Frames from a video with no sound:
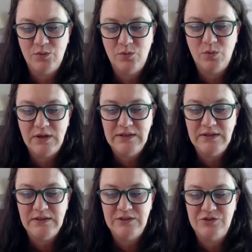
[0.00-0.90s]
What
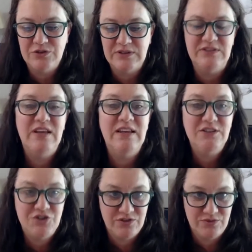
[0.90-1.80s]
is your
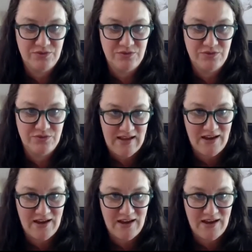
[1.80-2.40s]
intention right now?